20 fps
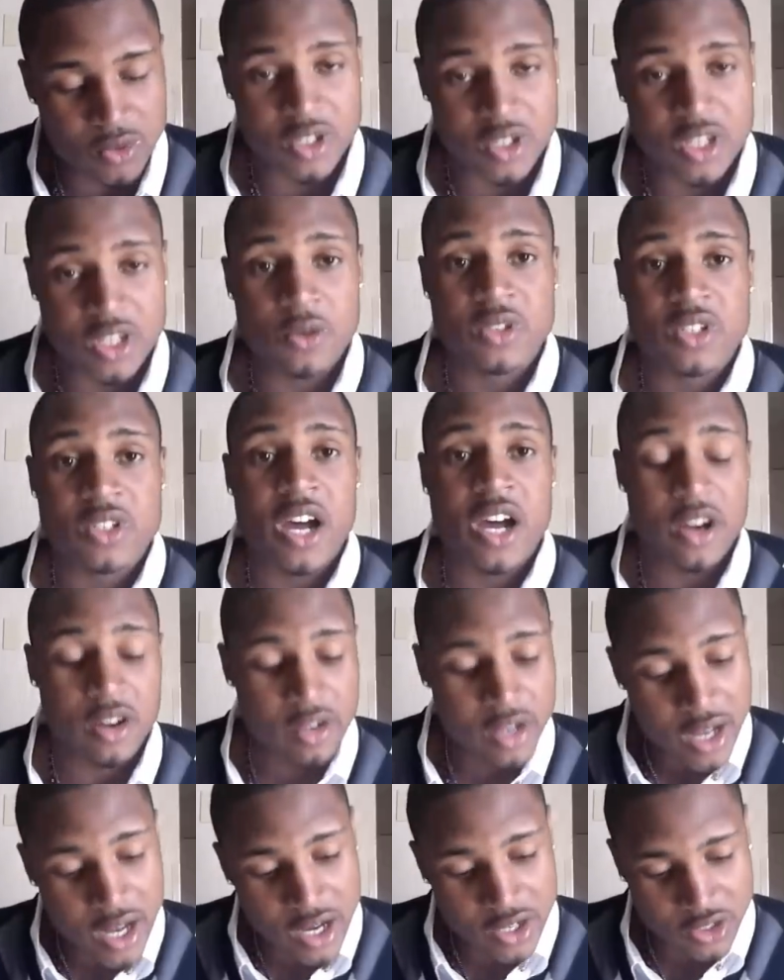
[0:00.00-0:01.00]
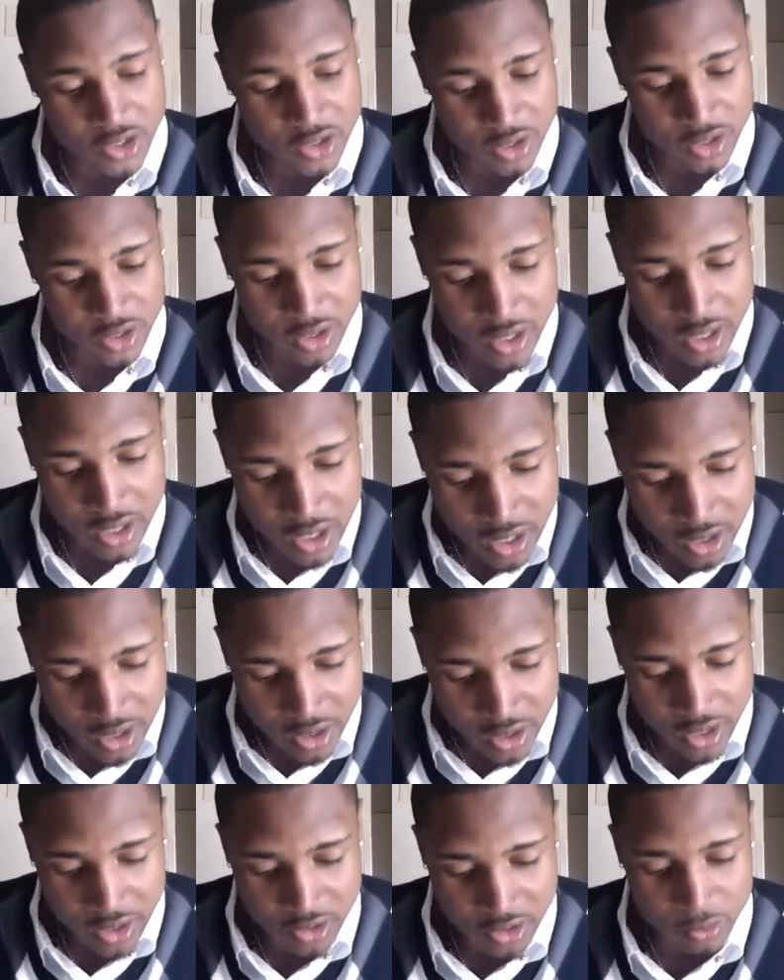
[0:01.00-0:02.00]
he was hired last year,
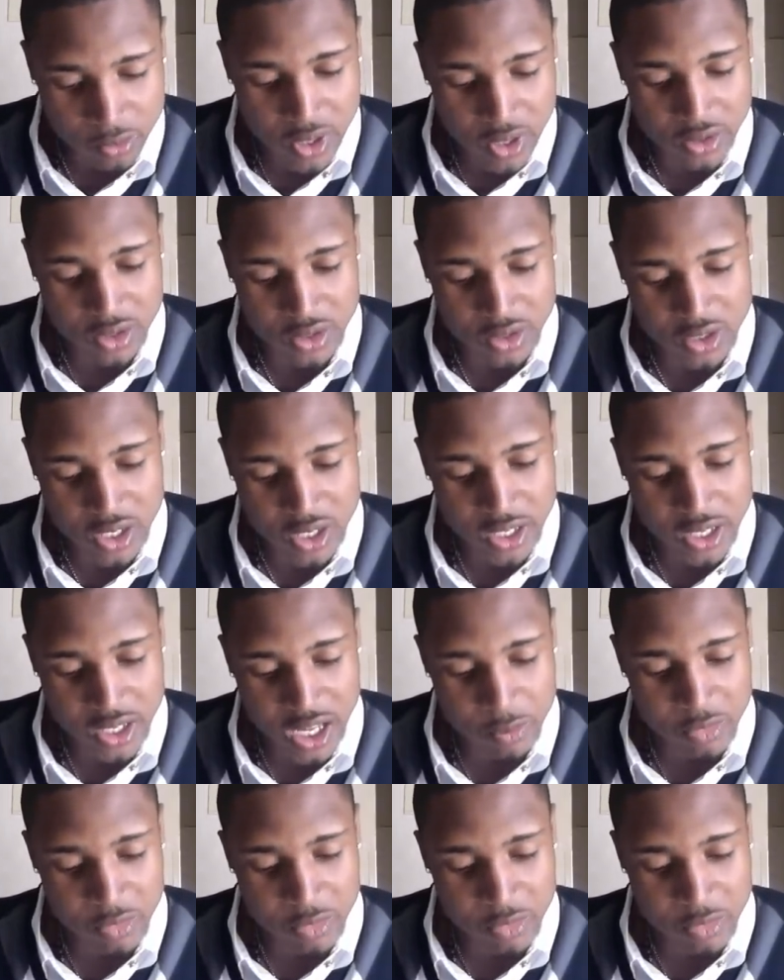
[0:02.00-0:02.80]
and director J.K.